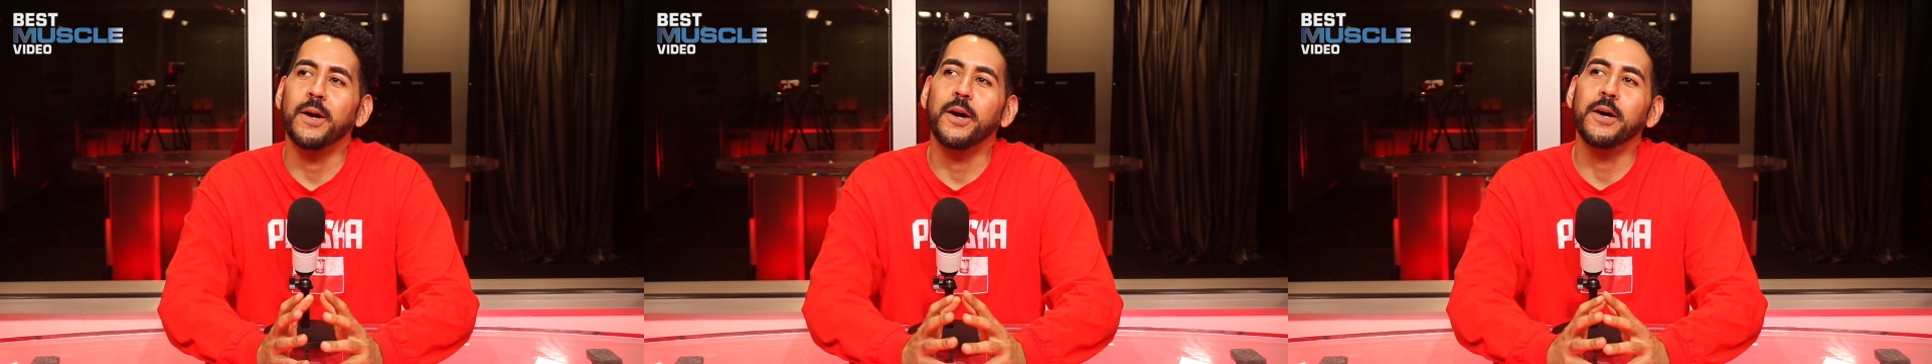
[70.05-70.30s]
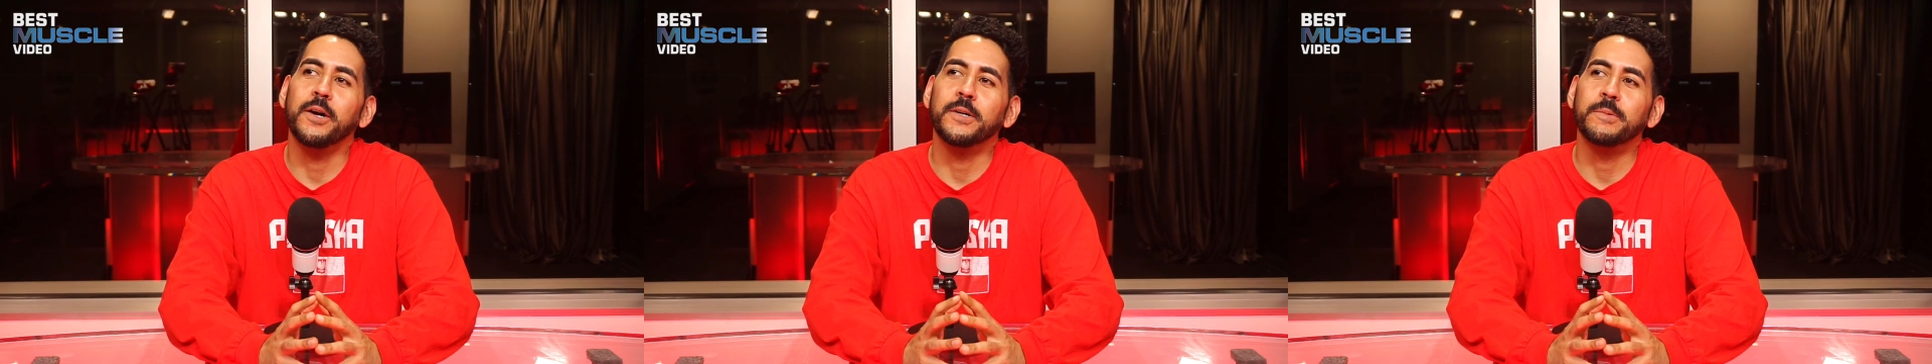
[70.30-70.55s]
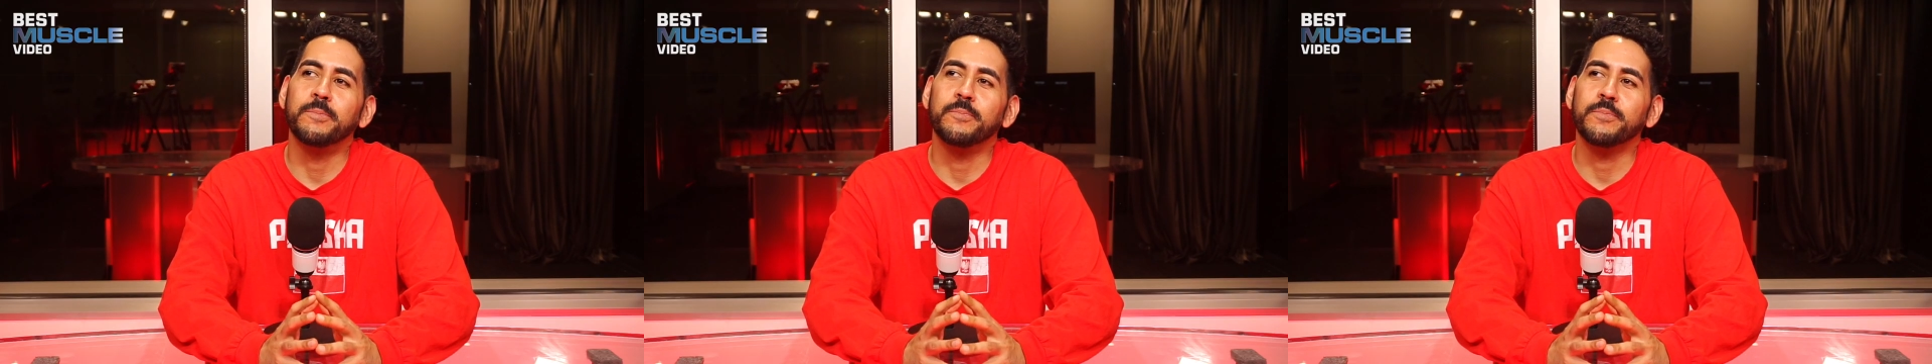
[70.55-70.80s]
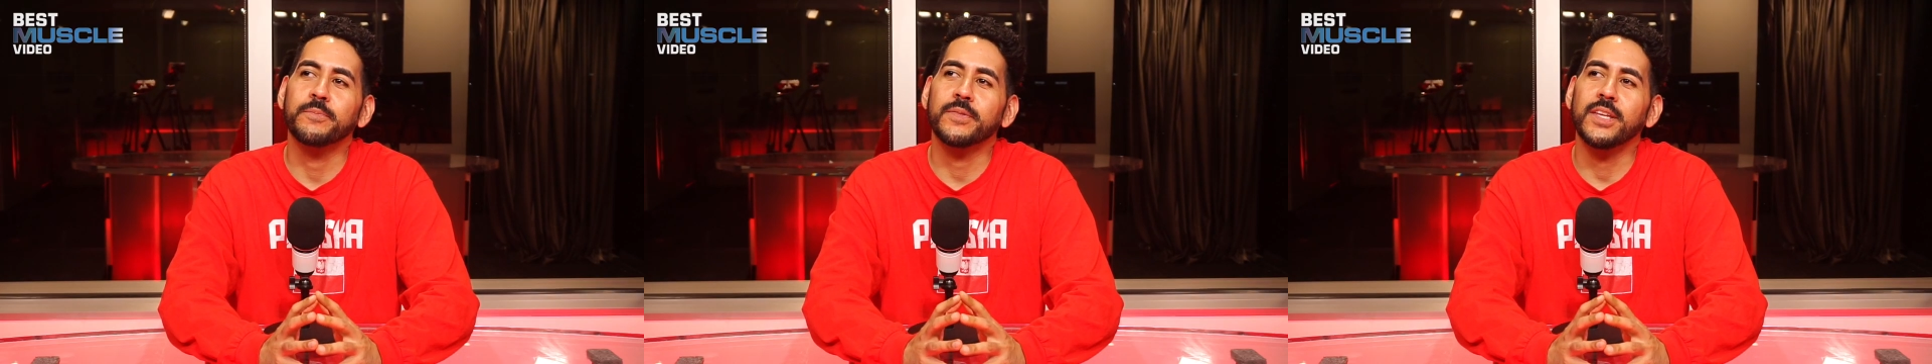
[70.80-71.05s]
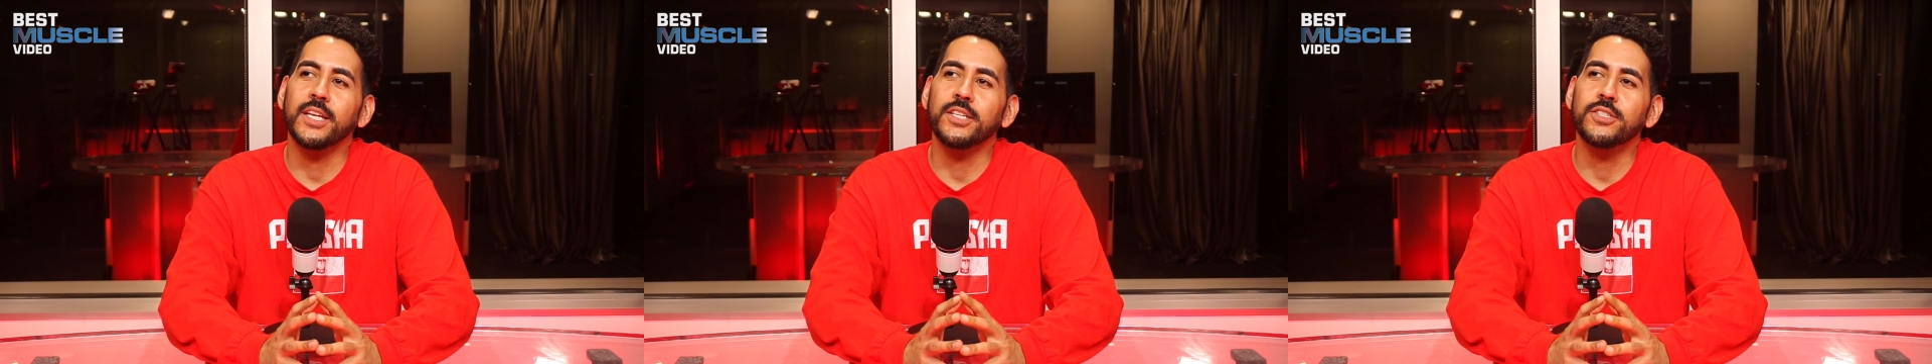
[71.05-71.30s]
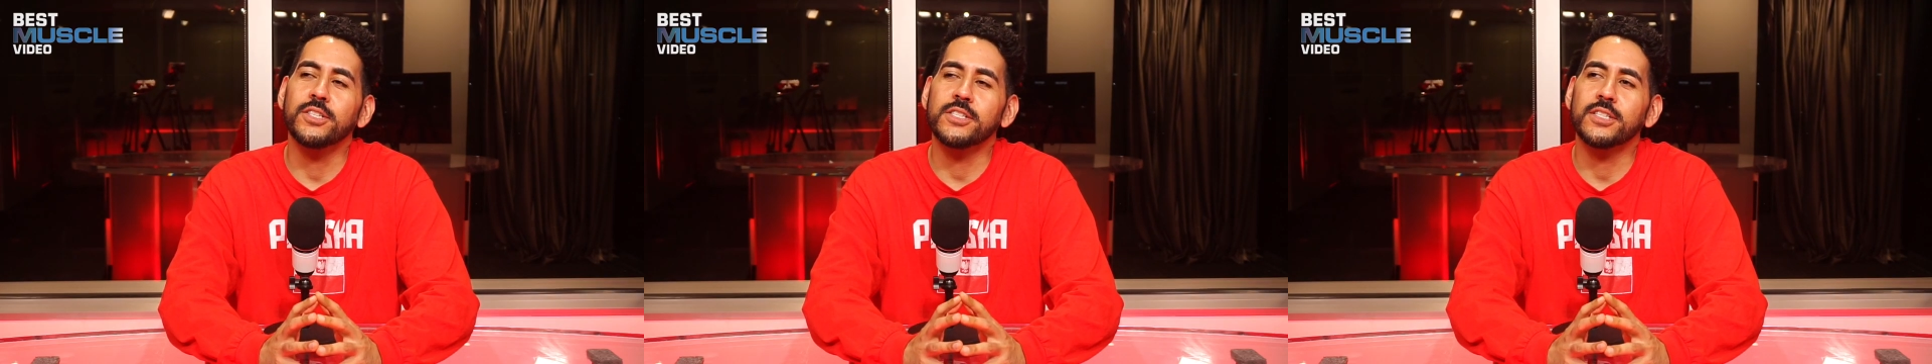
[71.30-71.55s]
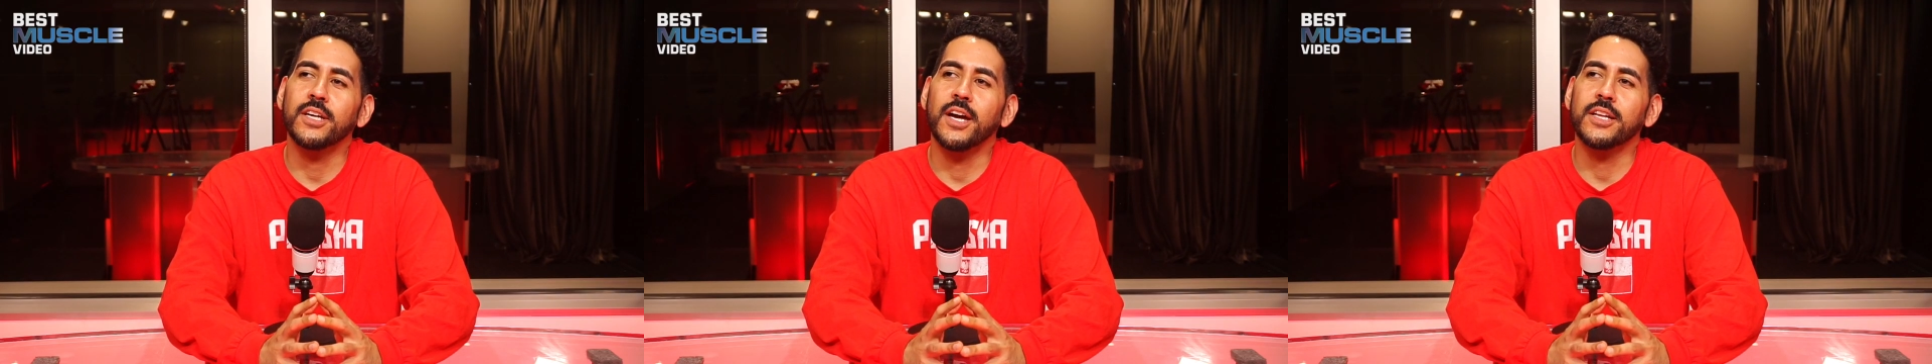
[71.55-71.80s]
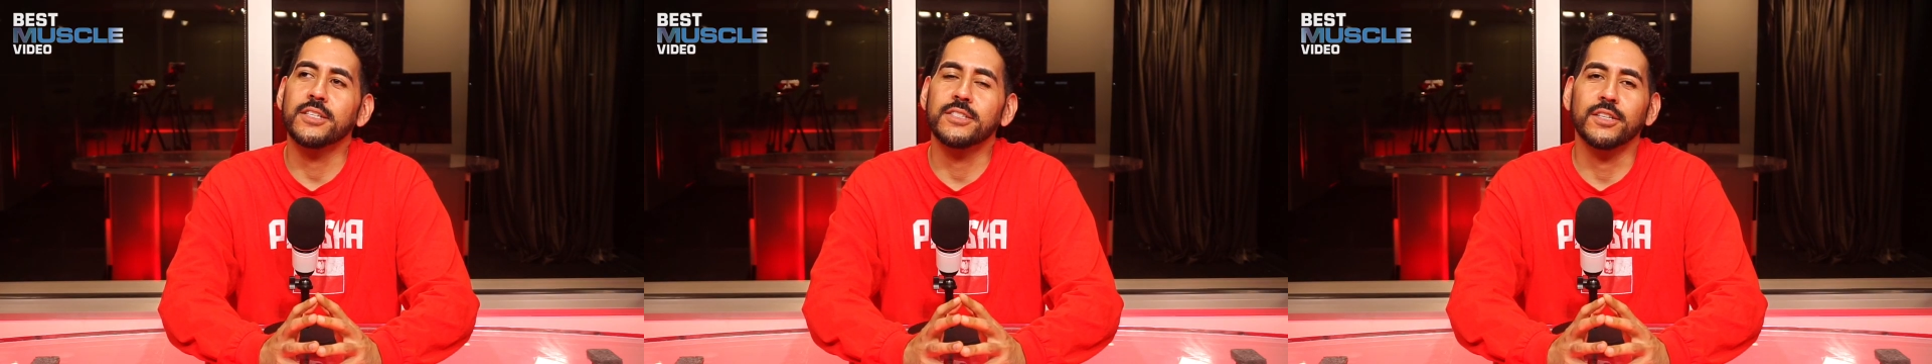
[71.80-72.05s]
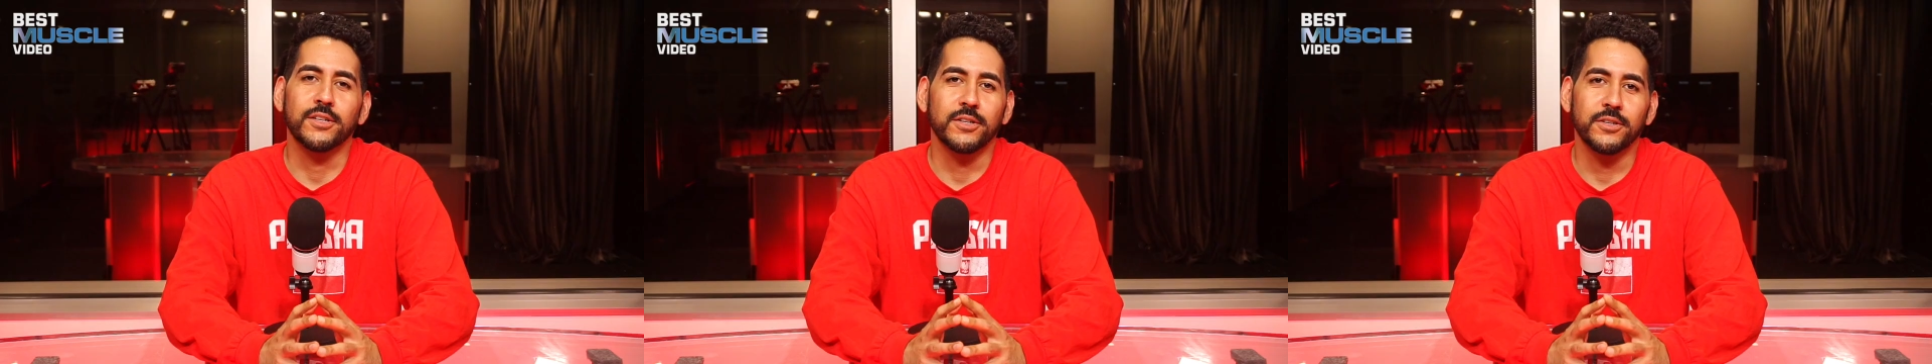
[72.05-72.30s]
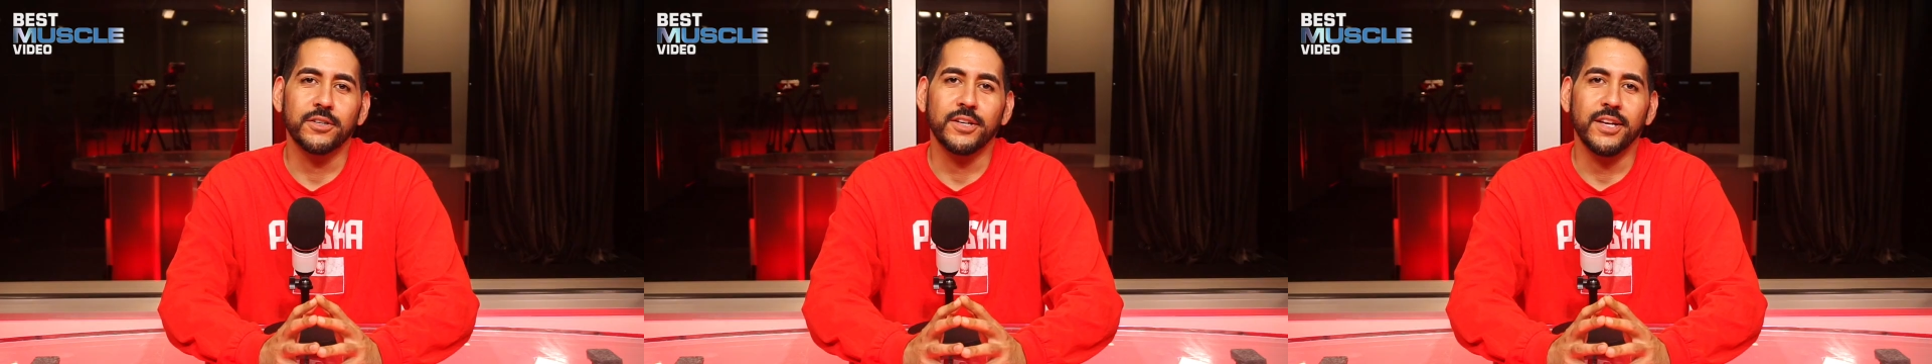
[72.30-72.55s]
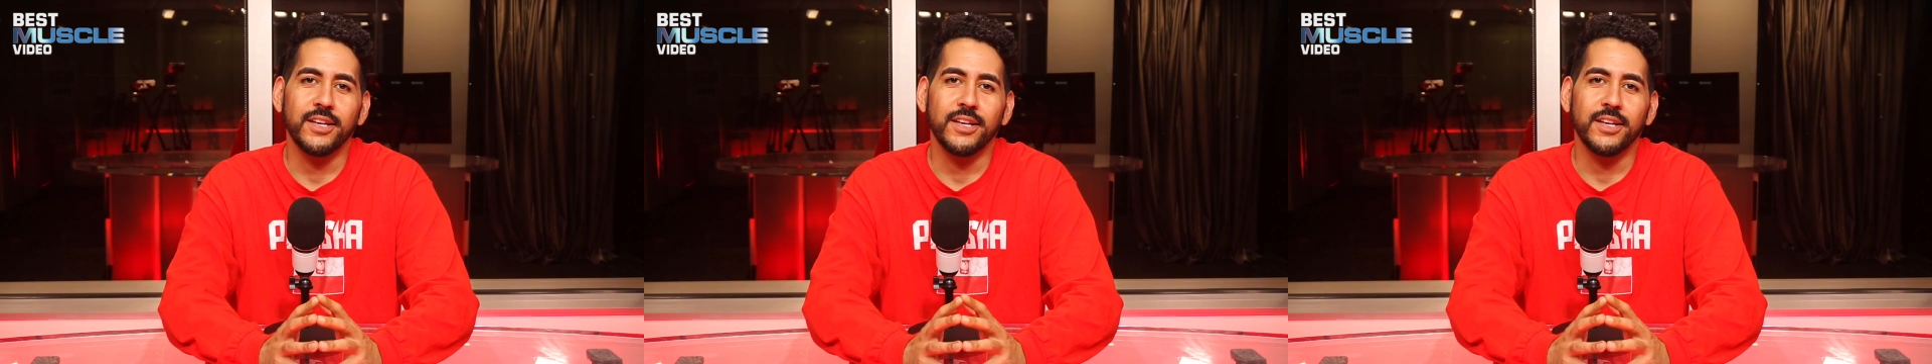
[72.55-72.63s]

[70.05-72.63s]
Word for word: Um, it just got to her,